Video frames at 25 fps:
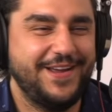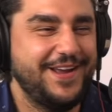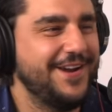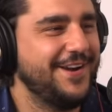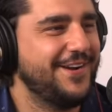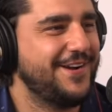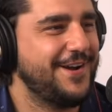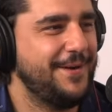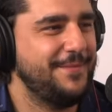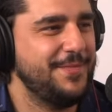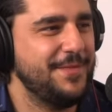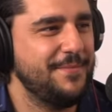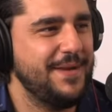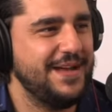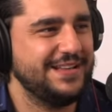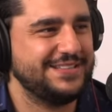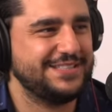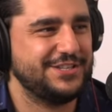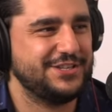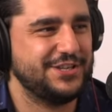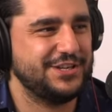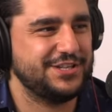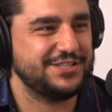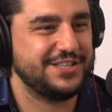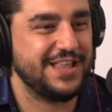Here come the
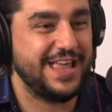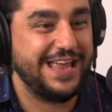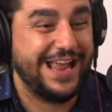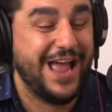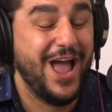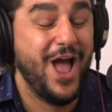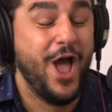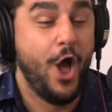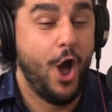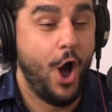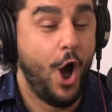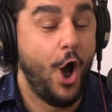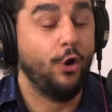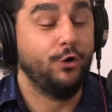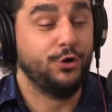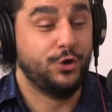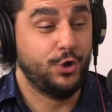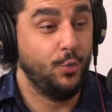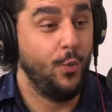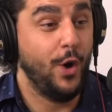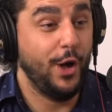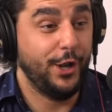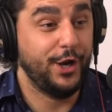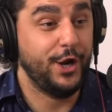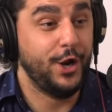messages. Like, really don't. Oh, wanna
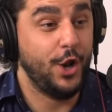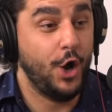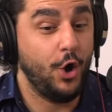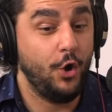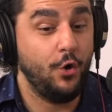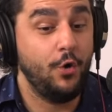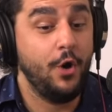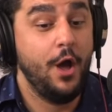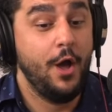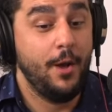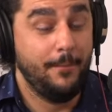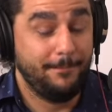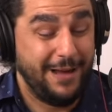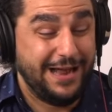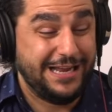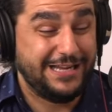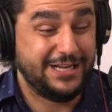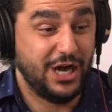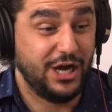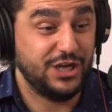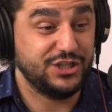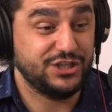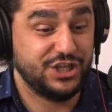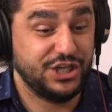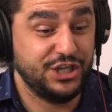you want to know? My
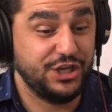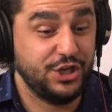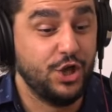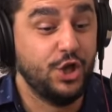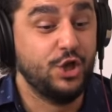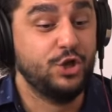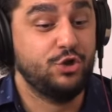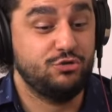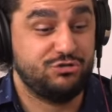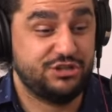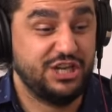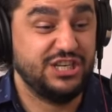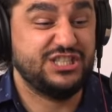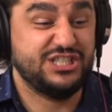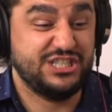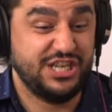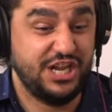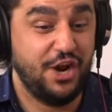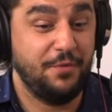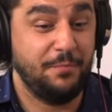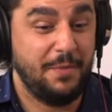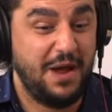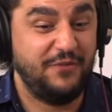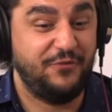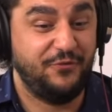cousin used to sit
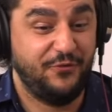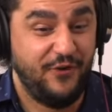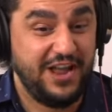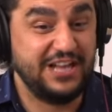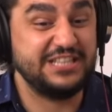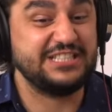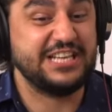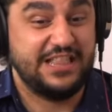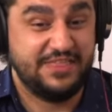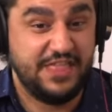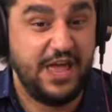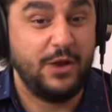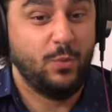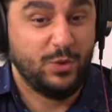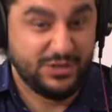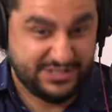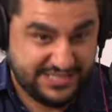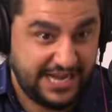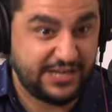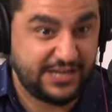on my face and then was